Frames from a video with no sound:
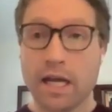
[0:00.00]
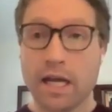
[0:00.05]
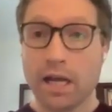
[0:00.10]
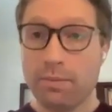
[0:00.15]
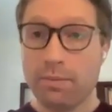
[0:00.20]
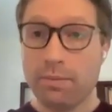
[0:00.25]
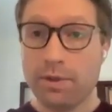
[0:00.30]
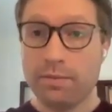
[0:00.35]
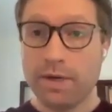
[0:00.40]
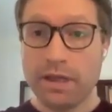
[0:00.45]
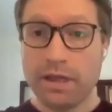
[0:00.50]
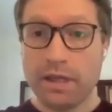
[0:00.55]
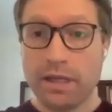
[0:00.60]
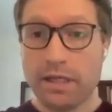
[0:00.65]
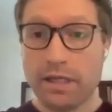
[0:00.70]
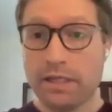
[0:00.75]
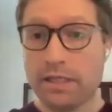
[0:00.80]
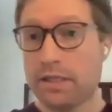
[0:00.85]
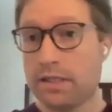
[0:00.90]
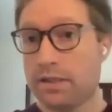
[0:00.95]
implement
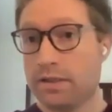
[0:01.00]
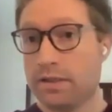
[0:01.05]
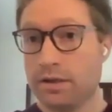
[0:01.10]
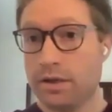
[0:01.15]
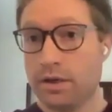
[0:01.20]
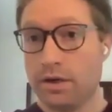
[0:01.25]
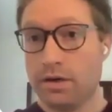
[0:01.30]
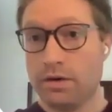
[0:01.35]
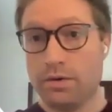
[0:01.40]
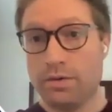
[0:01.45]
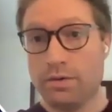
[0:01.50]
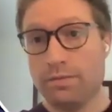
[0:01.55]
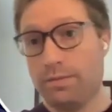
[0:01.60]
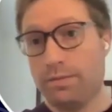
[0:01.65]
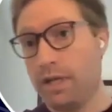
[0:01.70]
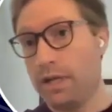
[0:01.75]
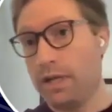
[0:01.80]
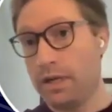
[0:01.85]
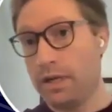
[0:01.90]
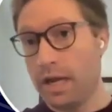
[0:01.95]
this, in
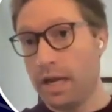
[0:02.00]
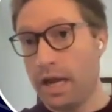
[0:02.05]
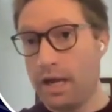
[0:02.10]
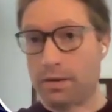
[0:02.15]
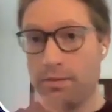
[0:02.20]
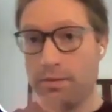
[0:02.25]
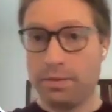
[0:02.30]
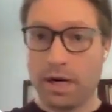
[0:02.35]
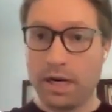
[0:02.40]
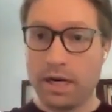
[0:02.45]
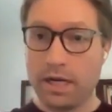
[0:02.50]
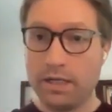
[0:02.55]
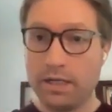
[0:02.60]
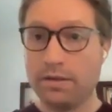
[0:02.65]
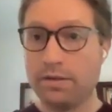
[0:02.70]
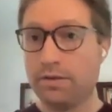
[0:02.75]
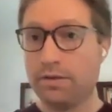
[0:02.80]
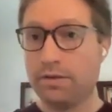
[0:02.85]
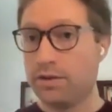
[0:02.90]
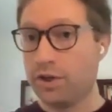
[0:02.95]
an
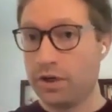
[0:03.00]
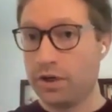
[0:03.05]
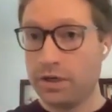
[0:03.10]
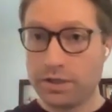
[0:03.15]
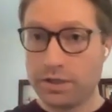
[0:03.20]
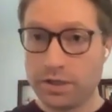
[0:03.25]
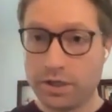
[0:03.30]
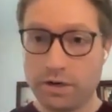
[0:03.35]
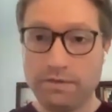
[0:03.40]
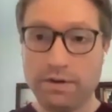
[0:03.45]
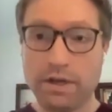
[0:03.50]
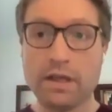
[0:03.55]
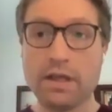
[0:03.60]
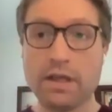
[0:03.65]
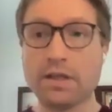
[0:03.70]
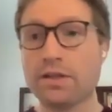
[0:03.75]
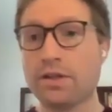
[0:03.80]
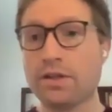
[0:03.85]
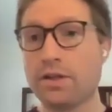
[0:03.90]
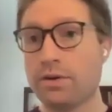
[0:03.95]
enterprise churn survey
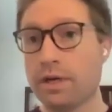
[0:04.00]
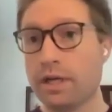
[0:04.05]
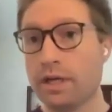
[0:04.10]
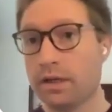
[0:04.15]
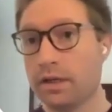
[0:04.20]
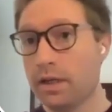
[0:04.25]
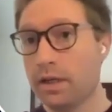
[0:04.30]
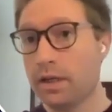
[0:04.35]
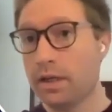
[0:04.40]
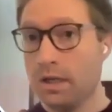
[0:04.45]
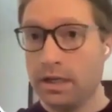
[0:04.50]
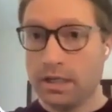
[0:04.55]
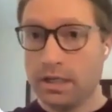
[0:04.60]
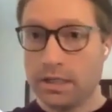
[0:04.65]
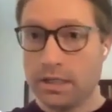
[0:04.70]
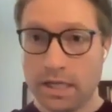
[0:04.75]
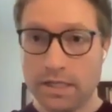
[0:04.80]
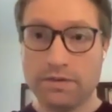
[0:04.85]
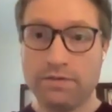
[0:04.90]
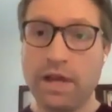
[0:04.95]
that's doing
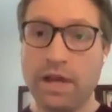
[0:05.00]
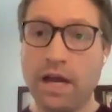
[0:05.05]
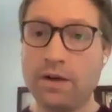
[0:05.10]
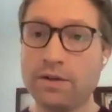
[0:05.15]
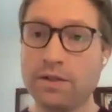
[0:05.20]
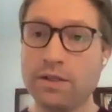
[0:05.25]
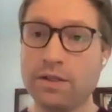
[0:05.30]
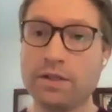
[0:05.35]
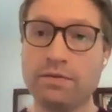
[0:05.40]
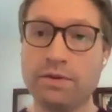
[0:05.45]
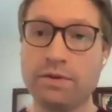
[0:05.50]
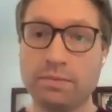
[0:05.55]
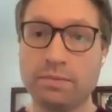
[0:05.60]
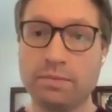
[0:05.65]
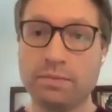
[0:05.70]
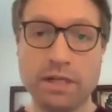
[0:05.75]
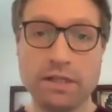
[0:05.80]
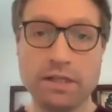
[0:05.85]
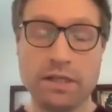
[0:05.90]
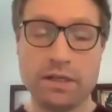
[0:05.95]
tens of thousands of
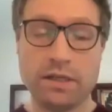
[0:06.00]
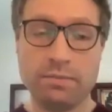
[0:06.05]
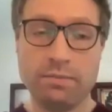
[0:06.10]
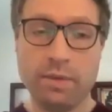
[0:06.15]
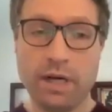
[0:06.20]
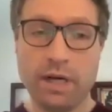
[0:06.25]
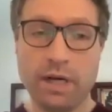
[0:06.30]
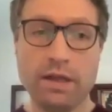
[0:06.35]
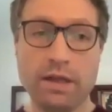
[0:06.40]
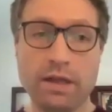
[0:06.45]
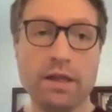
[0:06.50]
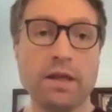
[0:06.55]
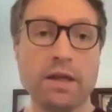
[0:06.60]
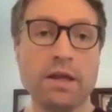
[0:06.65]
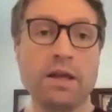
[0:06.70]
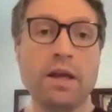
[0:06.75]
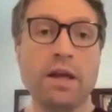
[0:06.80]
responses a month,